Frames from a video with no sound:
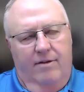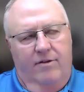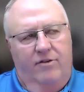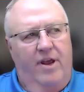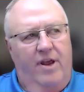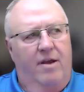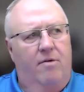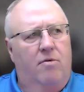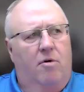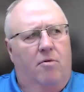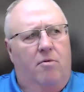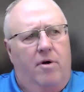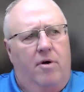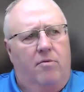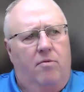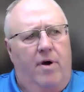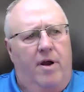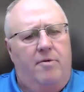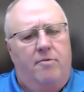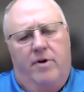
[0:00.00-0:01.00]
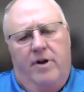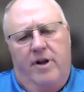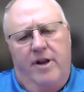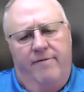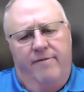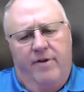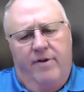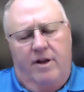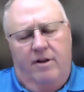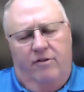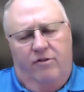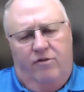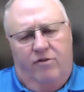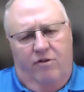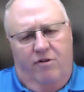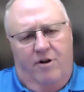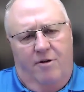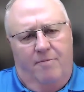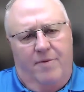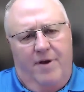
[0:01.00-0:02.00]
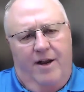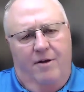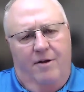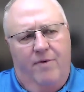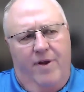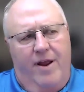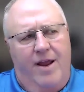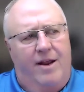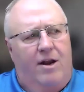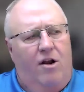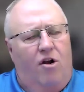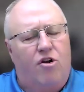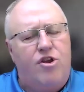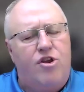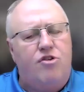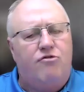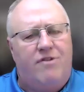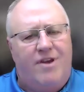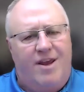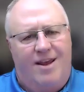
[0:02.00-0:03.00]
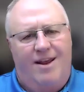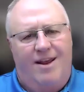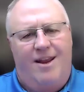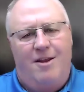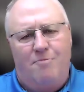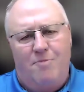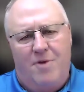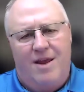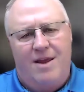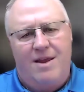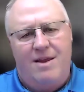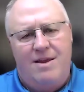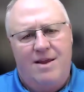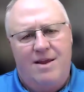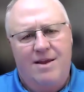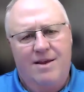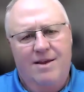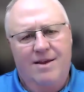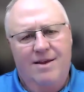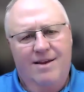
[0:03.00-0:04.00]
saying, well, why would you even concern about Iran? Are you kidding me?